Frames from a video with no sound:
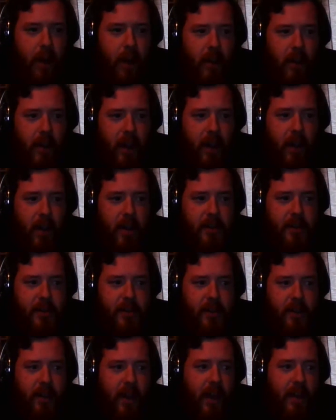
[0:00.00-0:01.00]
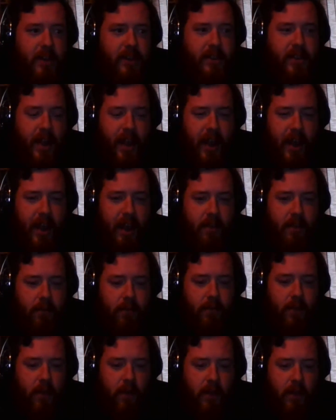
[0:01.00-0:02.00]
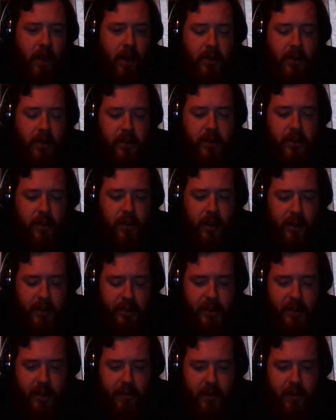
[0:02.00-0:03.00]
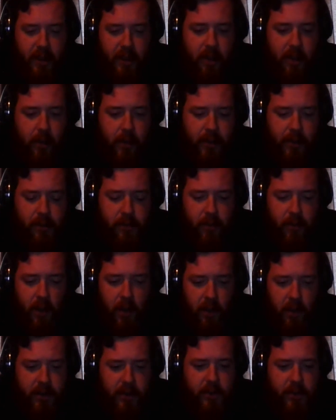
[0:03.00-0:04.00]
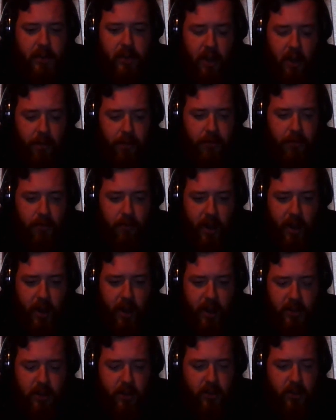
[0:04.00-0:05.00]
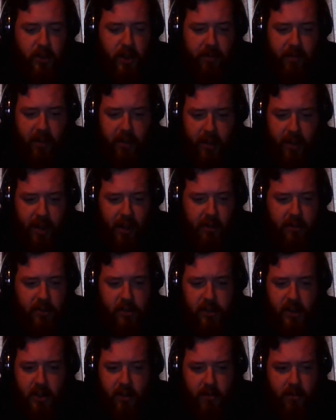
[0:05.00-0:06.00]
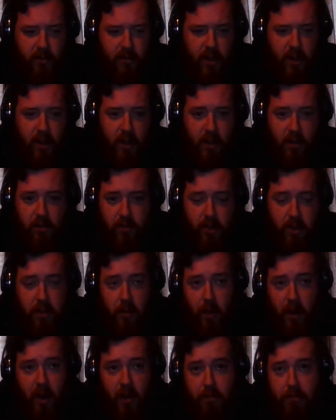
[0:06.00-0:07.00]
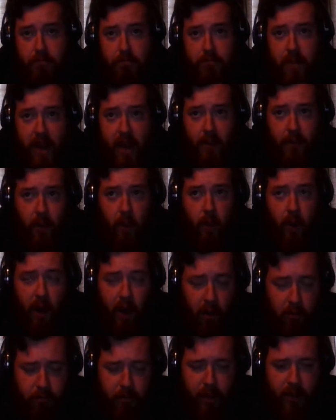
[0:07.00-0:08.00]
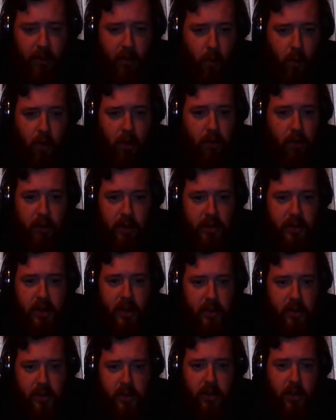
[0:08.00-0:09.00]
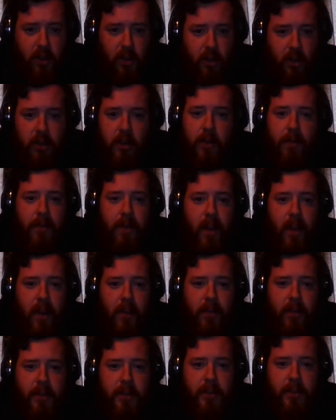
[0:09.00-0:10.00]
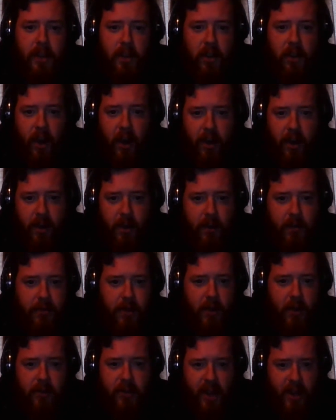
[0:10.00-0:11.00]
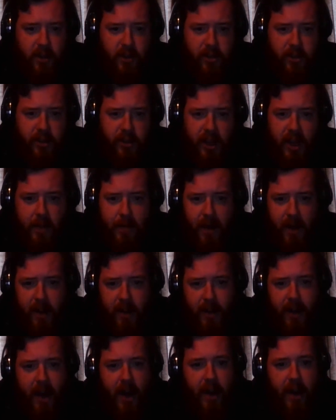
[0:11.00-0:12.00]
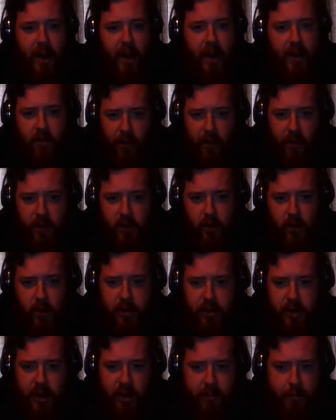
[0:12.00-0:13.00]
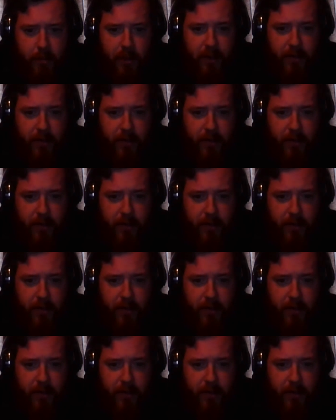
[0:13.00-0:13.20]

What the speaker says: Honestly, I'd say, there's still a lot of stuff to deal with as far as, race issues and everything else, and just about everywhere in the world is concerned. There's still a lot of, tensions that come out of that and all that sort of stuff.